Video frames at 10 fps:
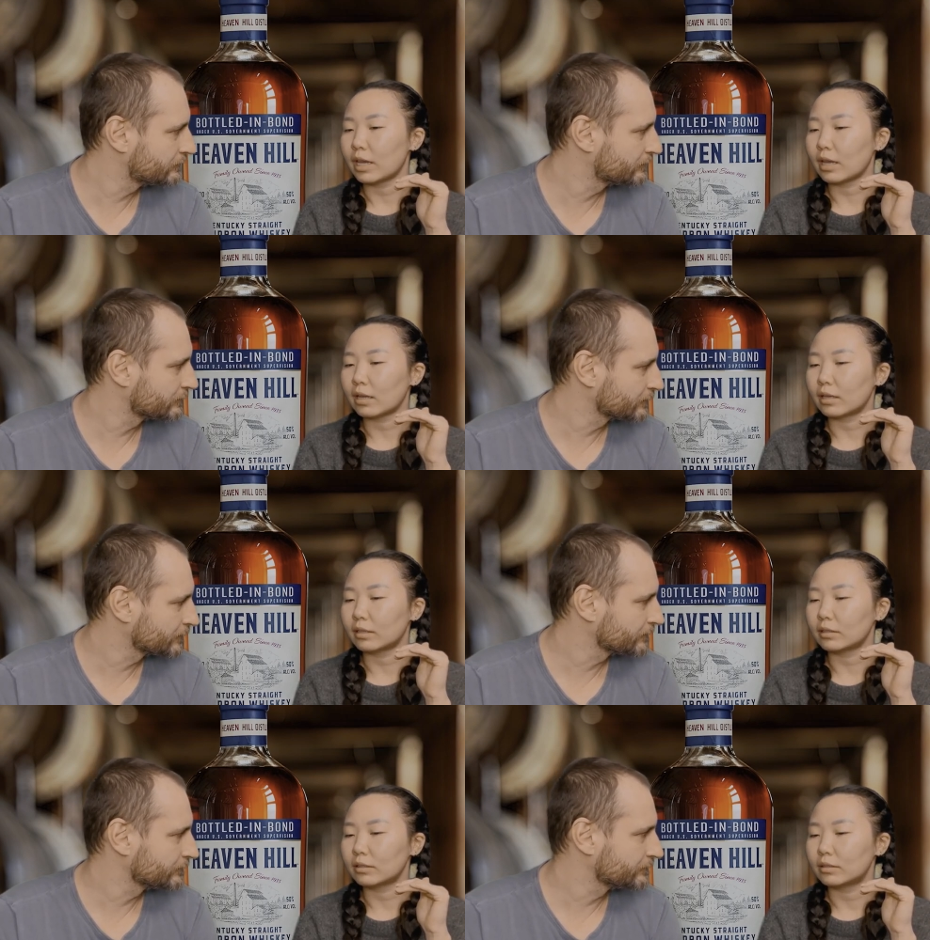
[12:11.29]

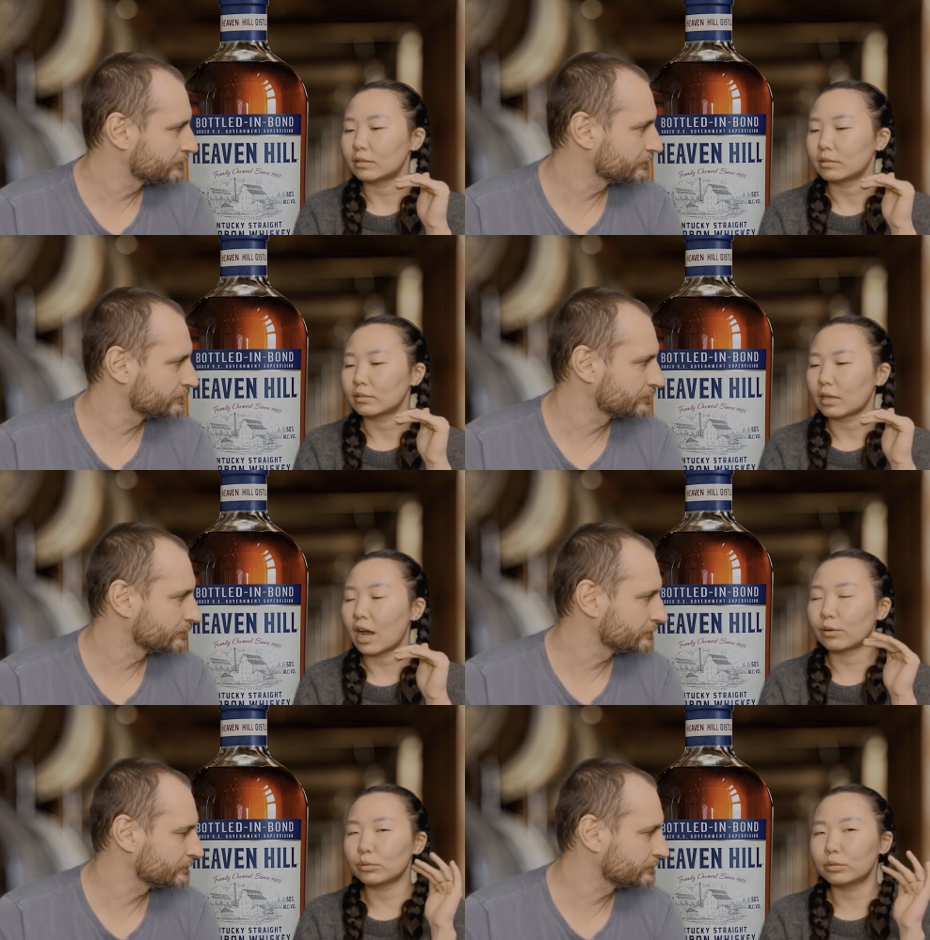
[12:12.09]
Speaker 1: And
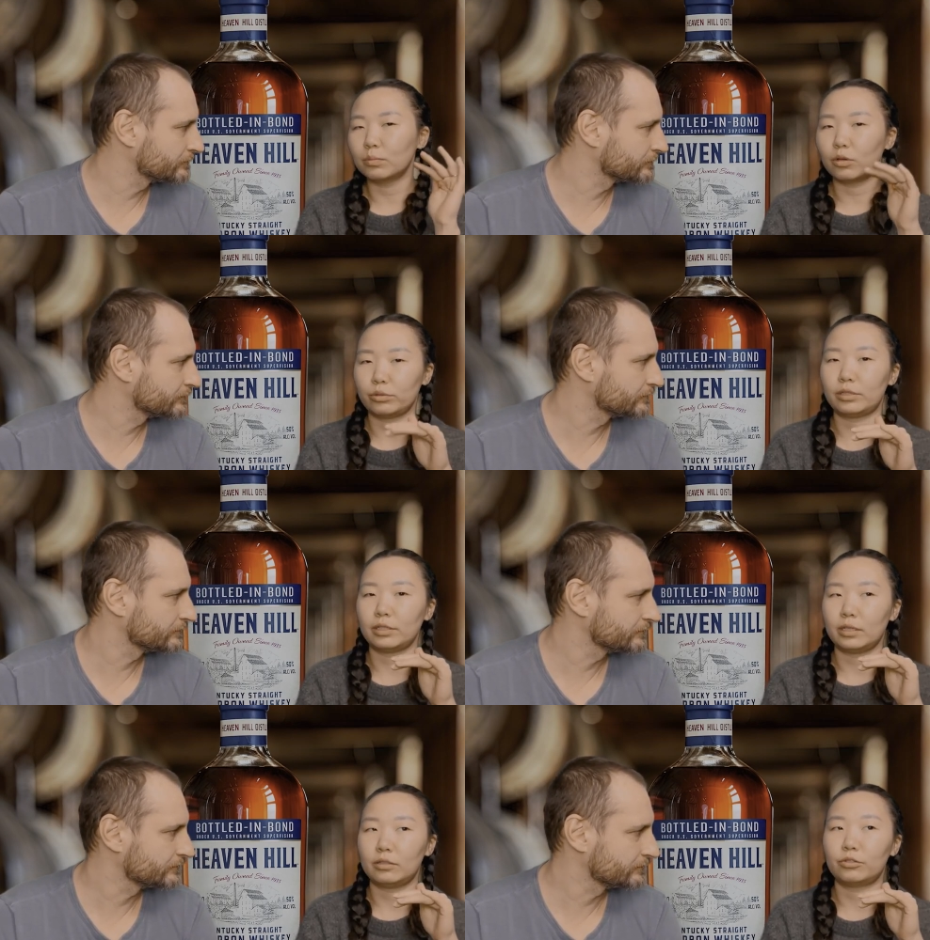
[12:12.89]
I would
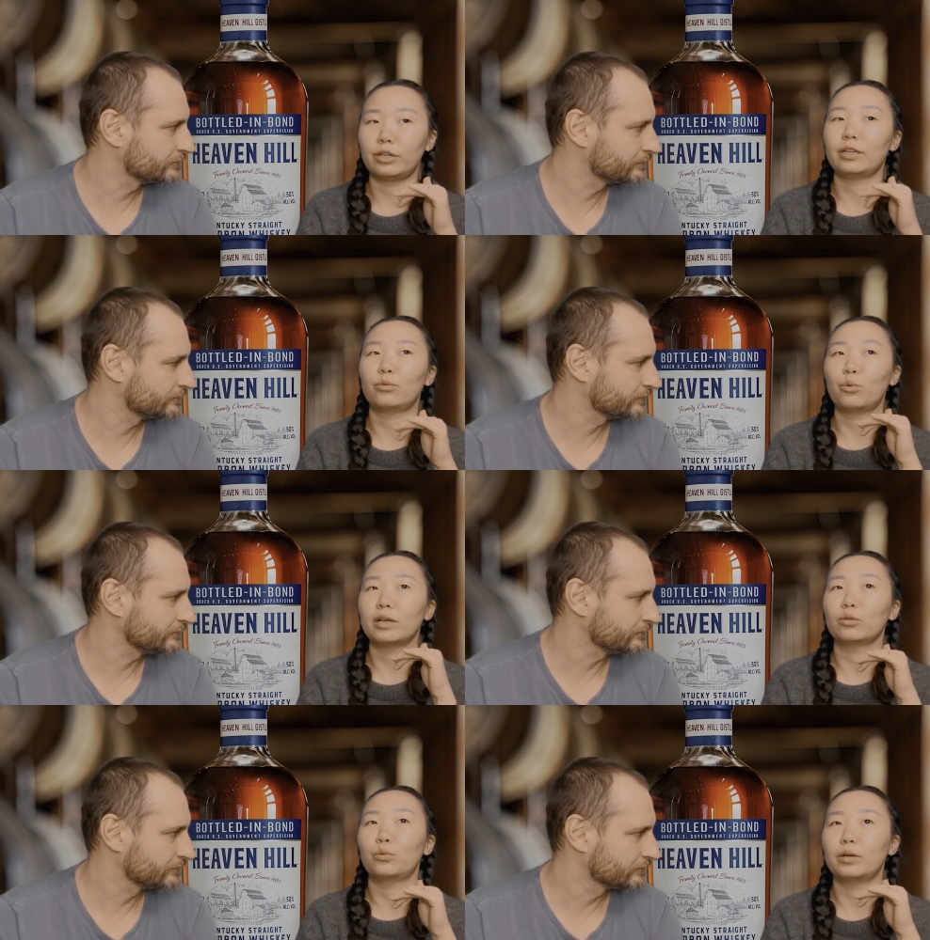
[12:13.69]
mostly drink
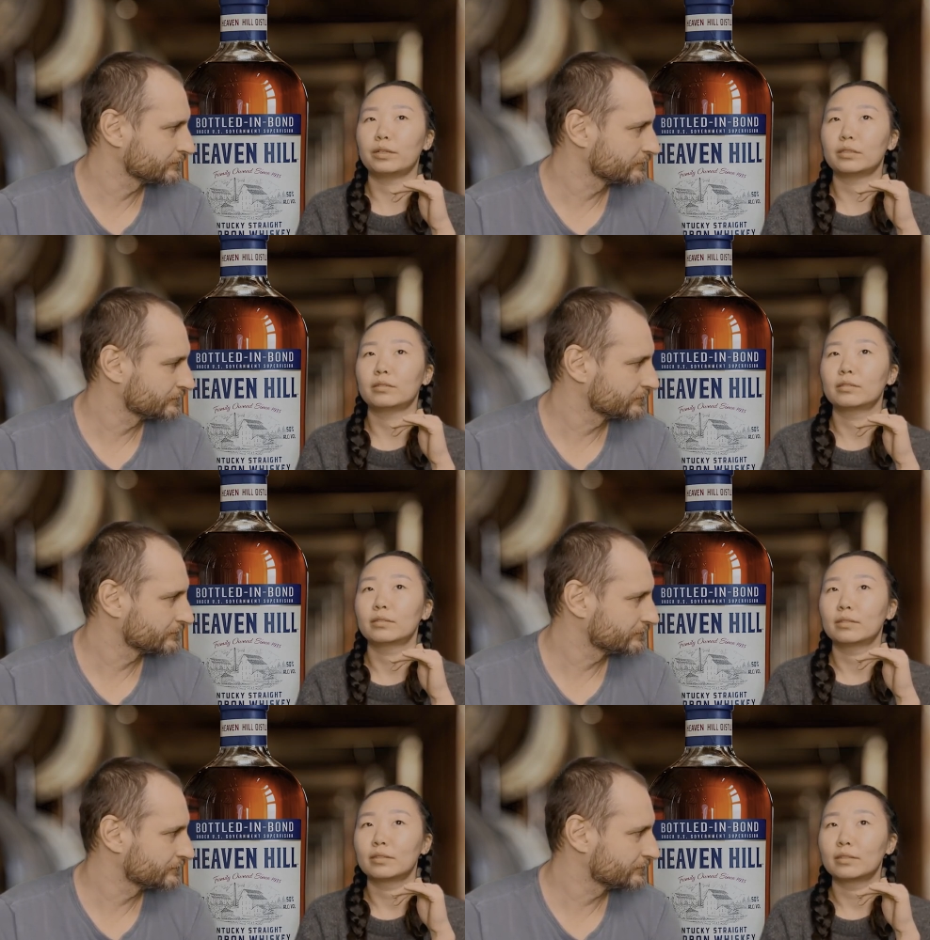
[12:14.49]
101
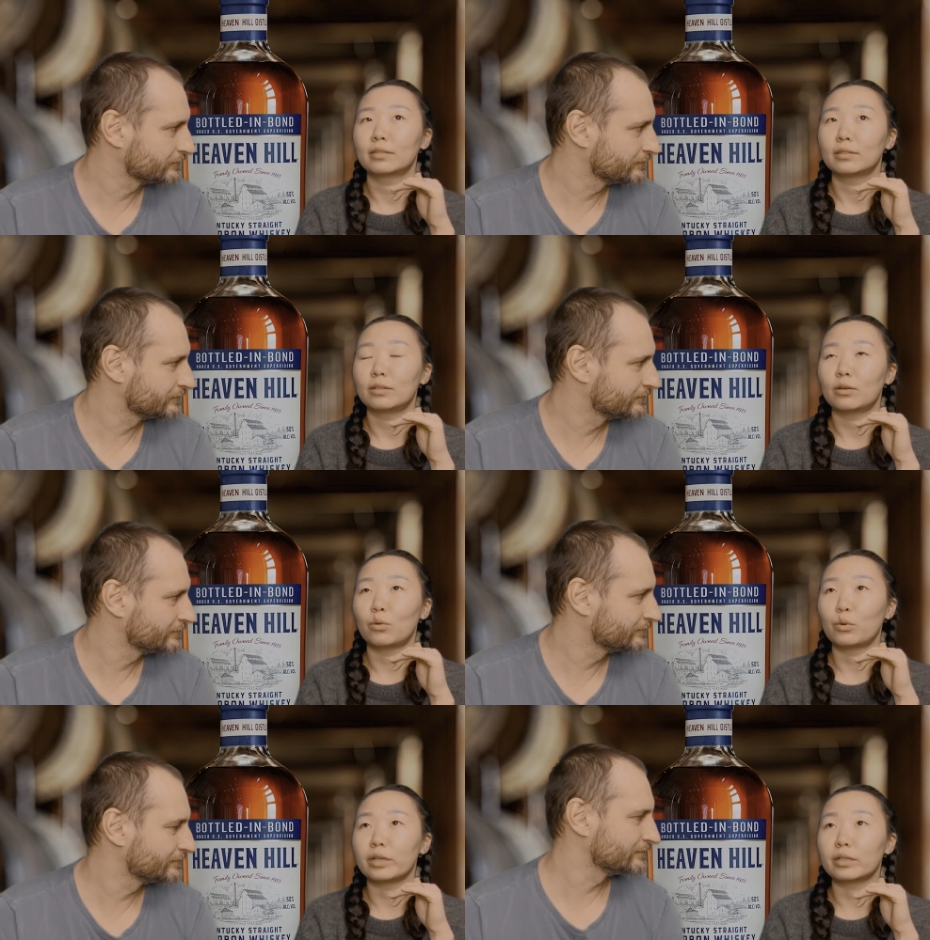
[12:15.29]

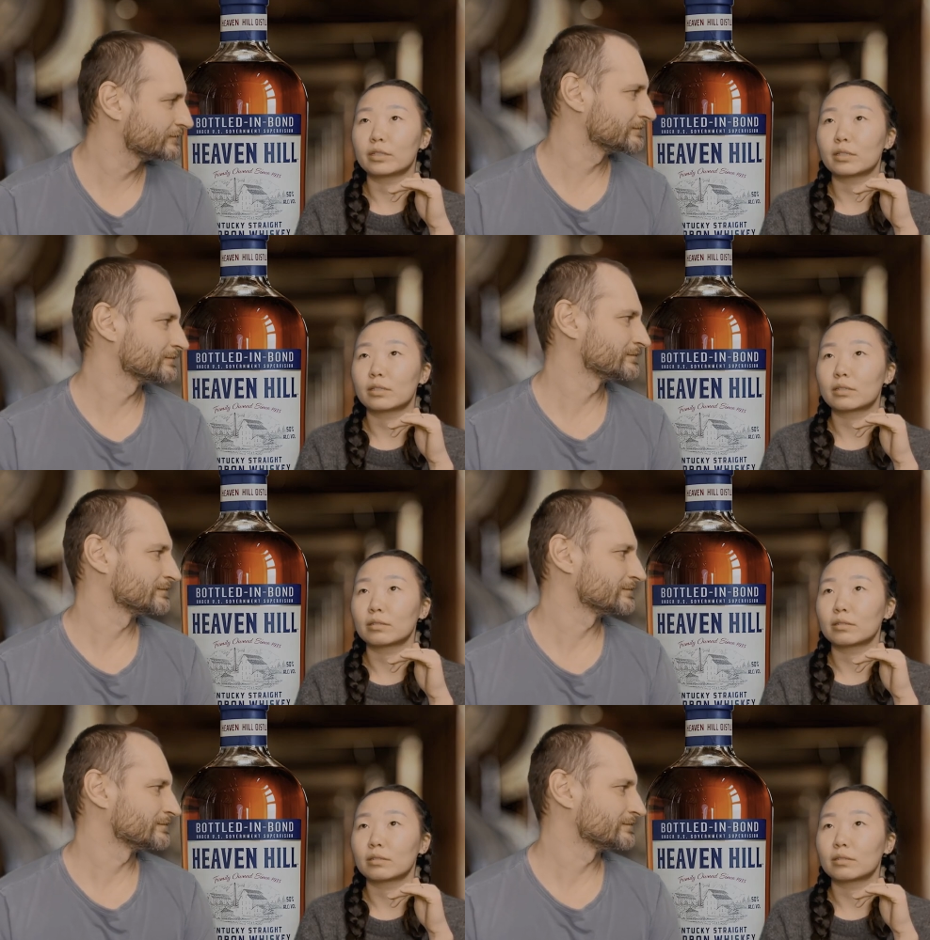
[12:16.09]
with